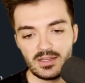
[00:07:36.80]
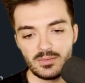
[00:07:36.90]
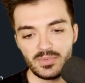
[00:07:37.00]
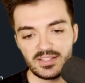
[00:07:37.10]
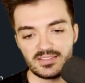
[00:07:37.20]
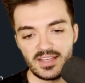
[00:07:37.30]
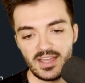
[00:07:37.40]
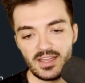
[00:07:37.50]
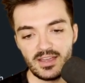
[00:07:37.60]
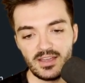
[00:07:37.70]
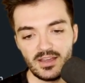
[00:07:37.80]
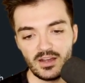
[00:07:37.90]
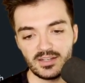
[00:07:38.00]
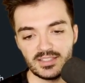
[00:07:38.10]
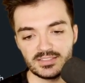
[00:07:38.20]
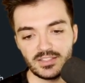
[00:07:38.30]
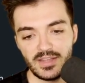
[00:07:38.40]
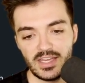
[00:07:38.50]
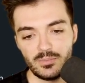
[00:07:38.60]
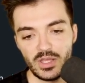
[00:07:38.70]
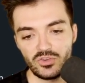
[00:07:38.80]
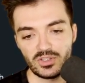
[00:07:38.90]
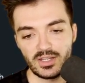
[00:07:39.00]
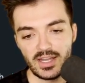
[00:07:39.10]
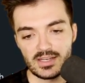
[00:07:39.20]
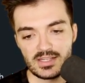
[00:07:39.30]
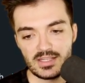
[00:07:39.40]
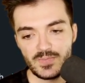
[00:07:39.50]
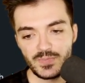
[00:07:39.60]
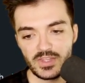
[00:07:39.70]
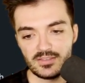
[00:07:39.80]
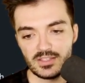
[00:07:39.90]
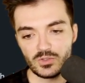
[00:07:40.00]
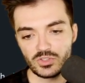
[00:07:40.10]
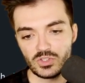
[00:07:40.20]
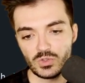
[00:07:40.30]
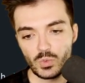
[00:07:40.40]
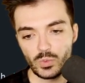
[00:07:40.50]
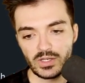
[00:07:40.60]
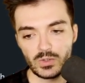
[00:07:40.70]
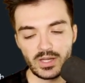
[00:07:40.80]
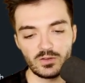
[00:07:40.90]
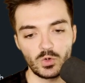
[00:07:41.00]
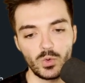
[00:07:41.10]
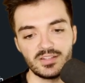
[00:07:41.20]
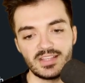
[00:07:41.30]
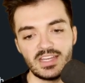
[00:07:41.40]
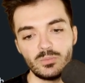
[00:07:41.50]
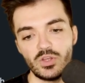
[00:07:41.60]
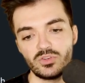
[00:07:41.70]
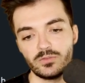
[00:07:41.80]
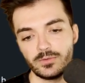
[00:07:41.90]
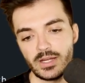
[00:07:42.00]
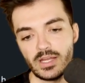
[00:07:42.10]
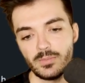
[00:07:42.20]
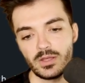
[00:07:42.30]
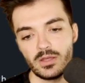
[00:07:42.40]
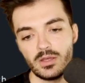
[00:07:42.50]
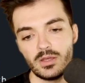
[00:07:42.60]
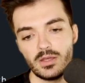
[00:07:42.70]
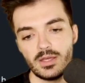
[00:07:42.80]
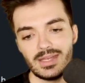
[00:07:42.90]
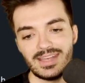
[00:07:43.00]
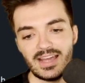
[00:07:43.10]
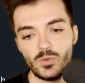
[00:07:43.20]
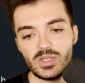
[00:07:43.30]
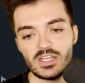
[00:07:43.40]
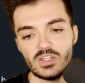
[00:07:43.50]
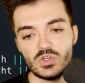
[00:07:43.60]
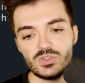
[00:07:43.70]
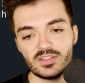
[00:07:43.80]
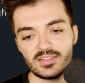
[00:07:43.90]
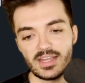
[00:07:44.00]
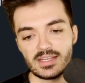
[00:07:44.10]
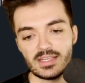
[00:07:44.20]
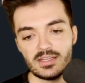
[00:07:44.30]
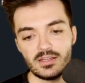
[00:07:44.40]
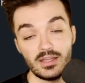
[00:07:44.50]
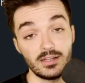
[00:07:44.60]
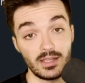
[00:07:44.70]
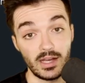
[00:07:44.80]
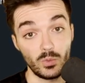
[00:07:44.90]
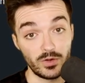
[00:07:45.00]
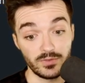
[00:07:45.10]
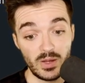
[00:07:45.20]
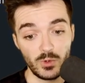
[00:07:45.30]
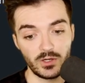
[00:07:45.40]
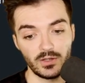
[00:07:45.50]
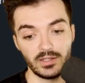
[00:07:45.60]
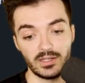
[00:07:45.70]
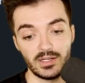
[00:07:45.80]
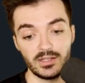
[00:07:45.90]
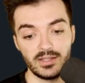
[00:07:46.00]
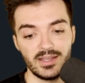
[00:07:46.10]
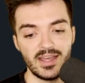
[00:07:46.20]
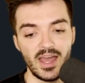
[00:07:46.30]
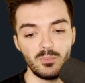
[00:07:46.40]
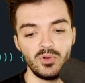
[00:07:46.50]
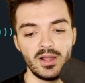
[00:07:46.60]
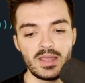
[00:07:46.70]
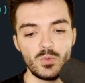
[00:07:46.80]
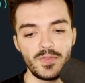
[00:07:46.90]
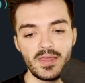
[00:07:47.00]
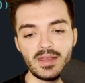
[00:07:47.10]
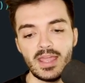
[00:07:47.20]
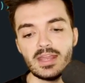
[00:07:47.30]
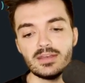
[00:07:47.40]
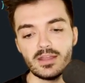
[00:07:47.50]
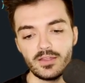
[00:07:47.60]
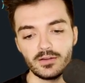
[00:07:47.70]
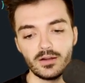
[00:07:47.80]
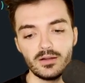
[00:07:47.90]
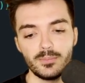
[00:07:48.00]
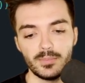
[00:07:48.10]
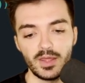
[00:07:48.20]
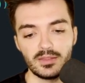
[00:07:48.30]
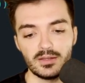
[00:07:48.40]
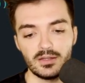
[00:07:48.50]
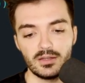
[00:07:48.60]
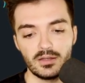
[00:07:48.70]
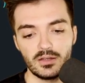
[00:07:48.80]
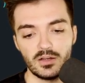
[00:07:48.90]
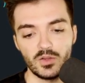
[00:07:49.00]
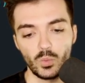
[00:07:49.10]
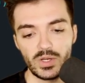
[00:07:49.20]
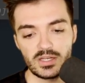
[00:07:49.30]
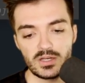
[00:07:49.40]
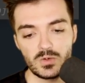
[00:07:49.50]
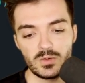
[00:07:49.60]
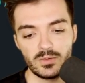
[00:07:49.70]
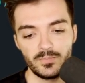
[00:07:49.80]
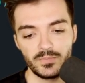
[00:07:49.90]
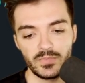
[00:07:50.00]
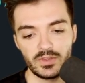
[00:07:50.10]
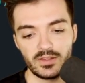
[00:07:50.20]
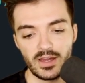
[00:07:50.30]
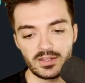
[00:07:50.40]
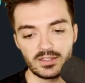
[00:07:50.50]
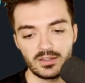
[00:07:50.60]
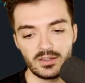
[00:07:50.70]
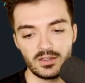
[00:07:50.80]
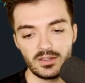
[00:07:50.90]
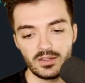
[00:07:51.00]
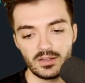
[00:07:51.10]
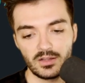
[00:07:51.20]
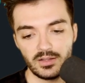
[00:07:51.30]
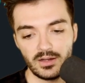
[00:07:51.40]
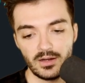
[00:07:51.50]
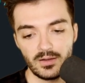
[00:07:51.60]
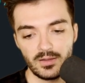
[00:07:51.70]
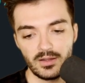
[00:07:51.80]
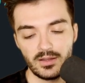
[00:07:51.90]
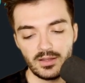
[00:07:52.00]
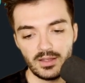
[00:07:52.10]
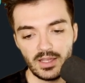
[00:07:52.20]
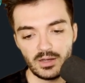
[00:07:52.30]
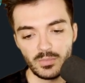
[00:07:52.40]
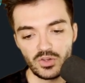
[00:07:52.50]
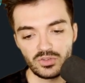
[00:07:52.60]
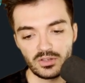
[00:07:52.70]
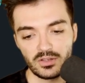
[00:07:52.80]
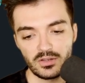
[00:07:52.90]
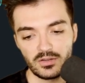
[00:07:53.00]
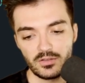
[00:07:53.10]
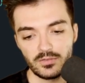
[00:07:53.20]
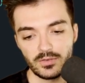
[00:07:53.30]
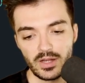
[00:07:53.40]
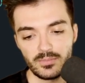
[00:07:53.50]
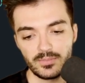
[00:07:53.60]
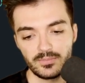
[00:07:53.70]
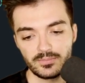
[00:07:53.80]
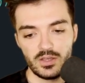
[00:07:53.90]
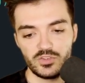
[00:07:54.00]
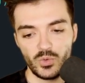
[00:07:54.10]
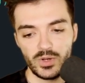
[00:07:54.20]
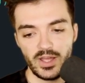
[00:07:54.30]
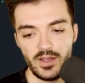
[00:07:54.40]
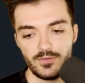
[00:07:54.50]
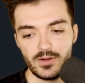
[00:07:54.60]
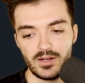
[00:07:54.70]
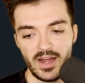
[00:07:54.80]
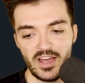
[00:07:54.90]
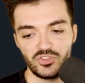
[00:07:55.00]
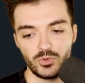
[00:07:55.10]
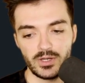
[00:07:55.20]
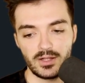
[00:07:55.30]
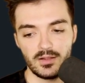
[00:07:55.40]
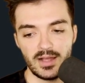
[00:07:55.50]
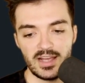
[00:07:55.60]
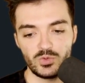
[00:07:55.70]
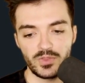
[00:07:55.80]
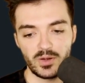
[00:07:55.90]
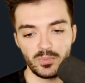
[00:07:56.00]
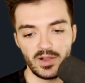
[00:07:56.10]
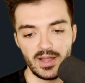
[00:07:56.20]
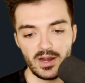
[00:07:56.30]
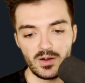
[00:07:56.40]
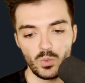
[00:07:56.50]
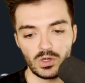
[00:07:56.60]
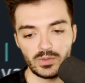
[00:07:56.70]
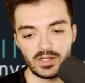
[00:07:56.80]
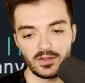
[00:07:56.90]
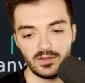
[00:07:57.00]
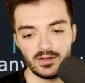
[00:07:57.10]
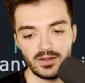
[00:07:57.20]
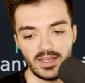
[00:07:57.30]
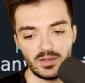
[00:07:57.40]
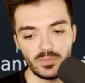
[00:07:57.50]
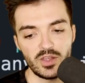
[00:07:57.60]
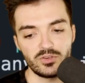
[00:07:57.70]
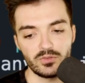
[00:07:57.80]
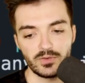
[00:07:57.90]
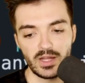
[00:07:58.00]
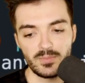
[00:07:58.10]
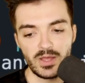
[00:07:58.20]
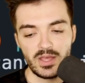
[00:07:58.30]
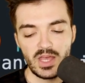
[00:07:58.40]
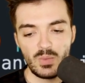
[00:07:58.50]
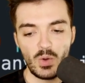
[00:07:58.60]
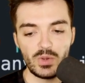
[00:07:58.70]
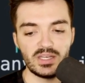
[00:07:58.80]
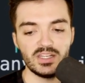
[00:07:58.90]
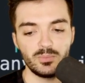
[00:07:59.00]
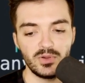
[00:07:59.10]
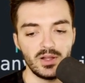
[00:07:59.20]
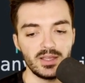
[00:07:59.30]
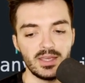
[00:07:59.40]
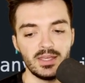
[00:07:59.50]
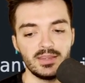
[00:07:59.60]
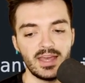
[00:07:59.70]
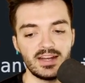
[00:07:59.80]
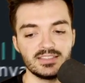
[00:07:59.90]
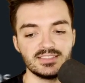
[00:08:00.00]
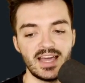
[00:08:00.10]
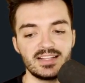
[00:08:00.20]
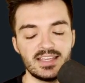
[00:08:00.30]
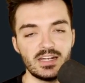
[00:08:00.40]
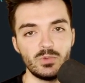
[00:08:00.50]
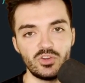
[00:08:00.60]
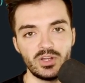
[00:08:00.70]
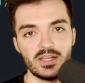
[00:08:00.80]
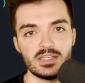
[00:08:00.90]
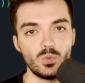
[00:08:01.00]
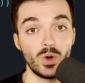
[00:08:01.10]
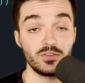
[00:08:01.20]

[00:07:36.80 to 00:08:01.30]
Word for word: by saying a const of animation ID is equal to window.requestAnimationFrame. Now we can use this ID, indicating what frame we're currently on, and plug it within another method called window.clearAnimationFrame. So whenever our asteroid collides with our player, we're going to clear our animation frame, but we need to plug in that exact animation ID. What